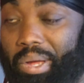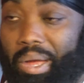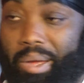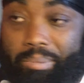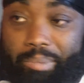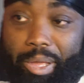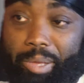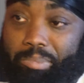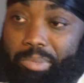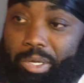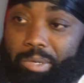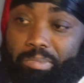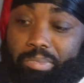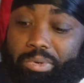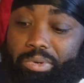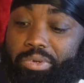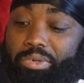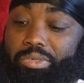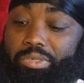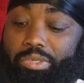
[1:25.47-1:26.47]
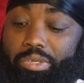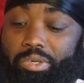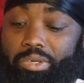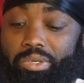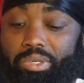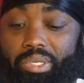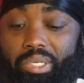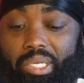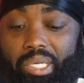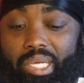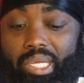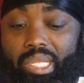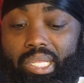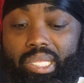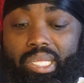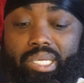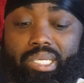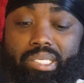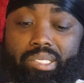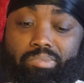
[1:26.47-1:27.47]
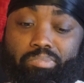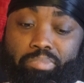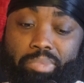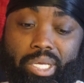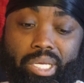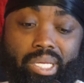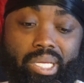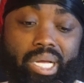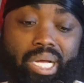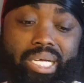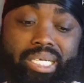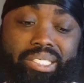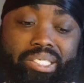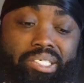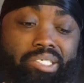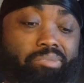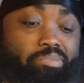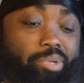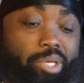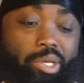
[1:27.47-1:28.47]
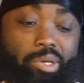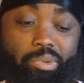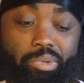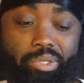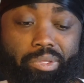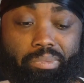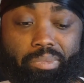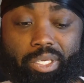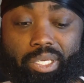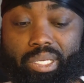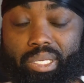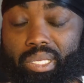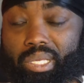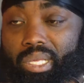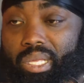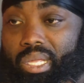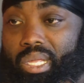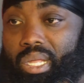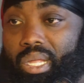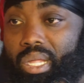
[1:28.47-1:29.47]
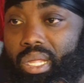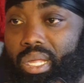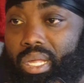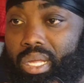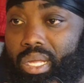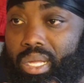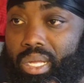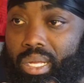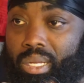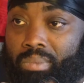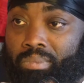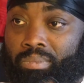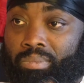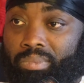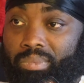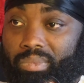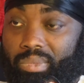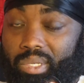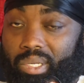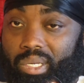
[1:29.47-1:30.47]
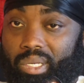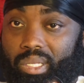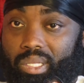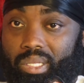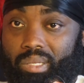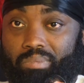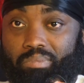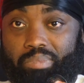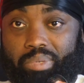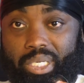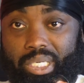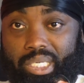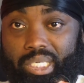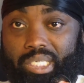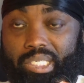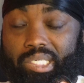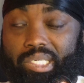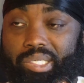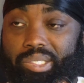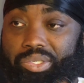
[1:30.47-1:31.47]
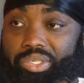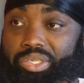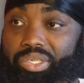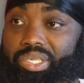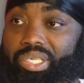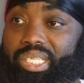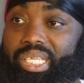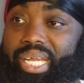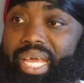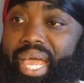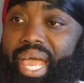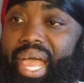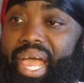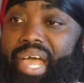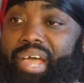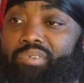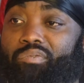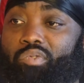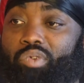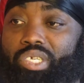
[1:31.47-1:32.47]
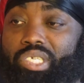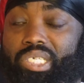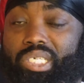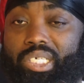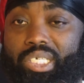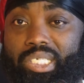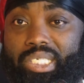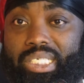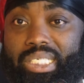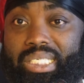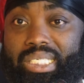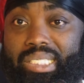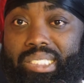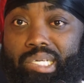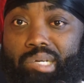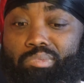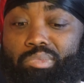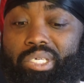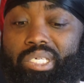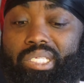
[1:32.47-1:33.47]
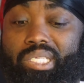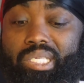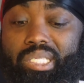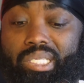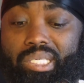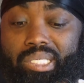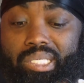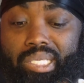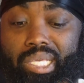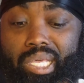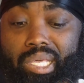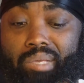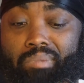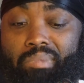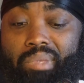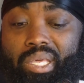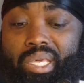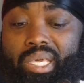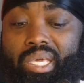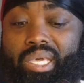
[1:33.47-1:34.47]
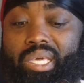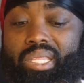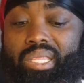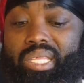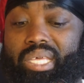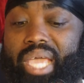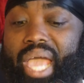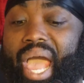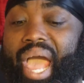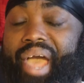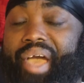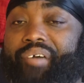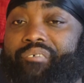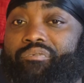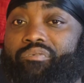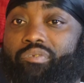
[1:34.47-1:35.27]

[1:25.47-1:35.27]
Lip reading: on my paper, so let us just bear with me. The biggest concern that I have with Chelsea is coming into this game, they have